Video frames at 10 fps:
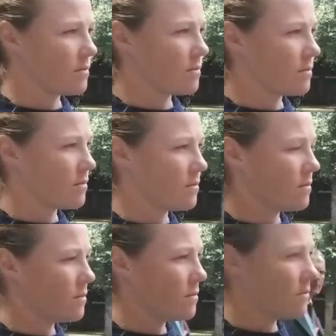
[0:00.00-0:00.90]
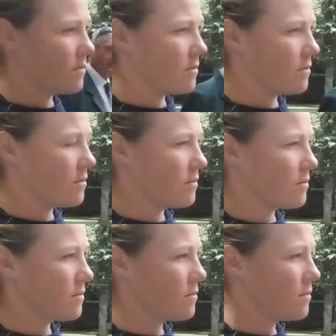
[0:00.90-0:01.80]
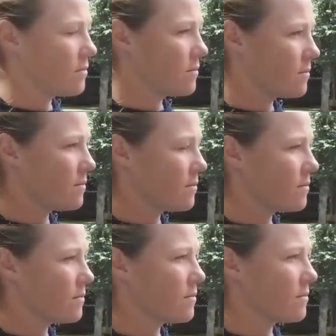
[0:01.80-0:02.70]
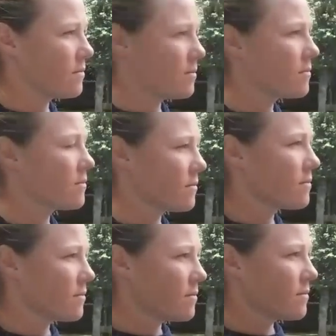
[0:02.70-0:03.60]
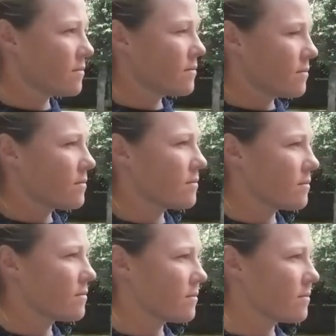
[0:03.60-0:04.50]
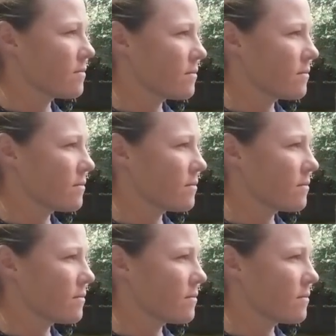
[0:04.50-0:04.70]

[no speech]